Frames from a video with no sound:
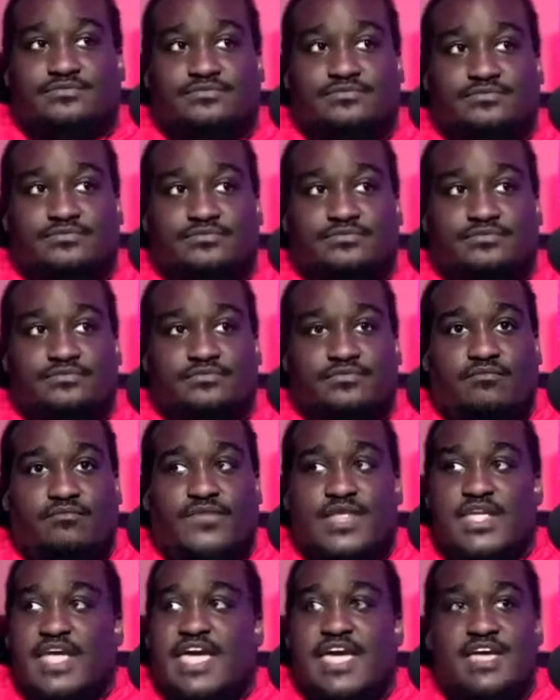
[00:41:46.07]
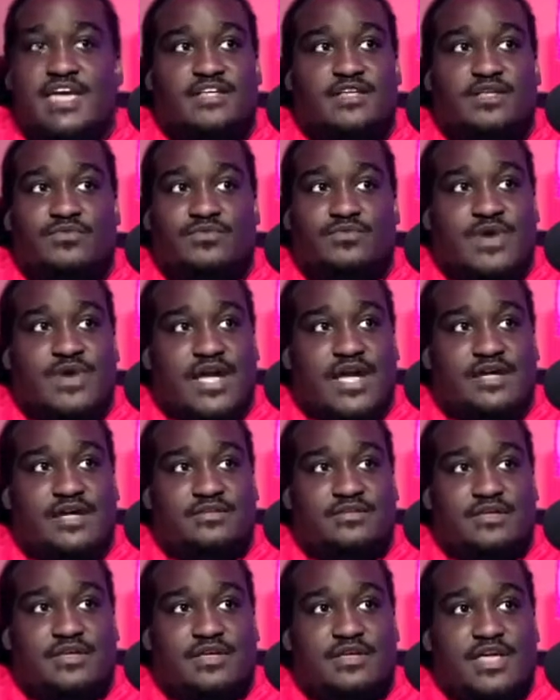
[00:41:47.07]
no Netflix, Nolly
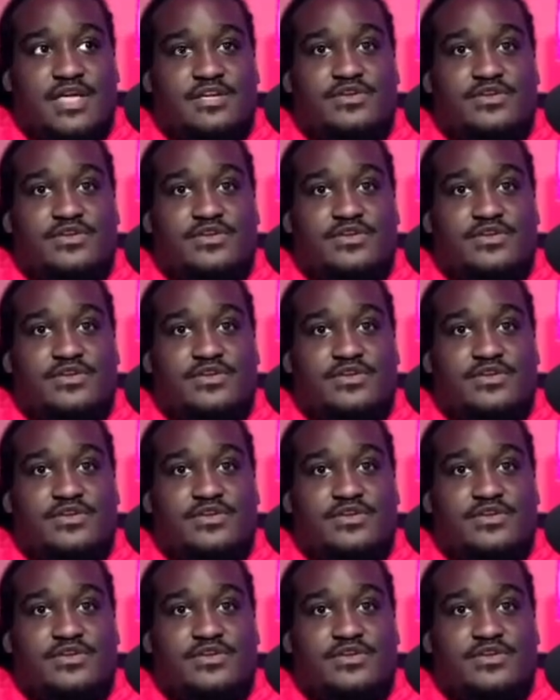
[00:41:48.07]
flicks.